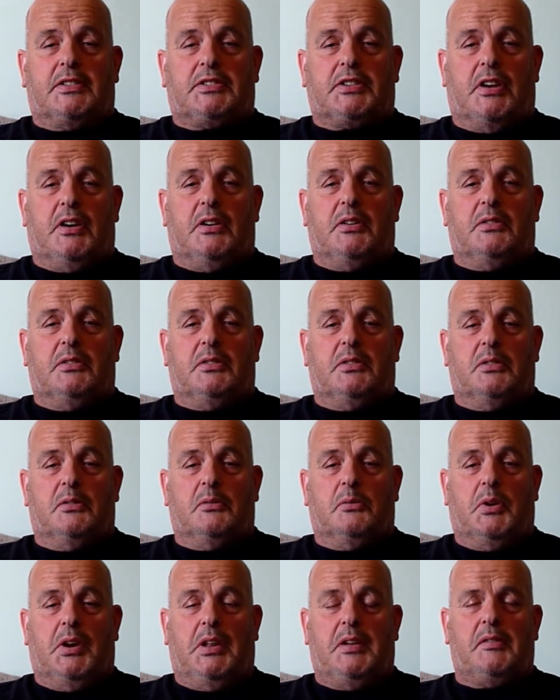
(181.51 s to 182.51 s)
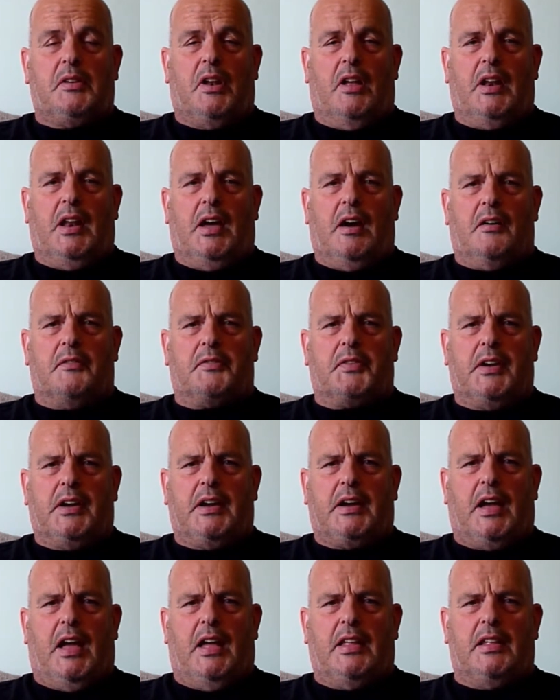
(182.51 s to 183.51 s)
So we'll leave it like that, I think,
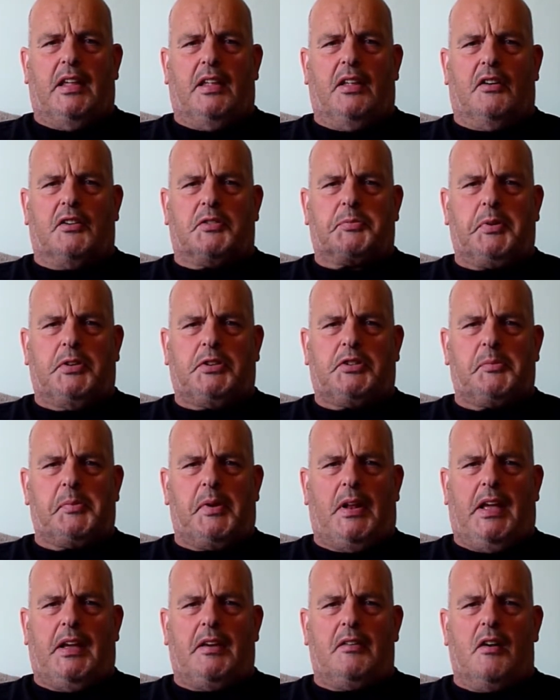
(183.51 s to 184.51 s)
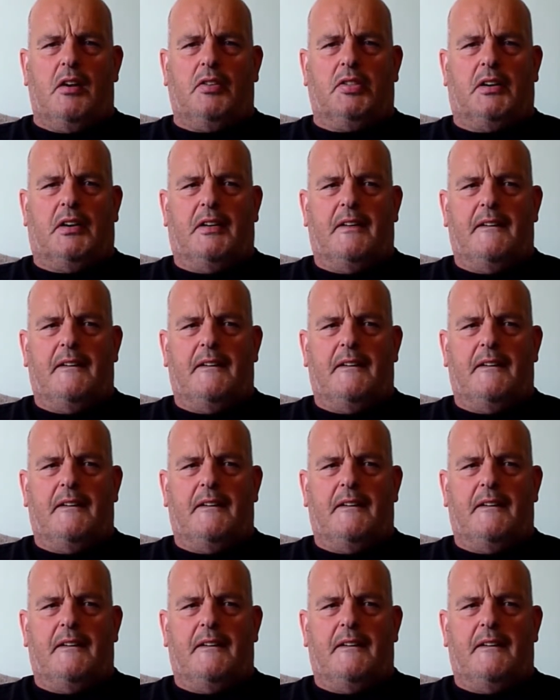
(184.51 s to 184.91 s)
and then I'll speak to you a bit later on.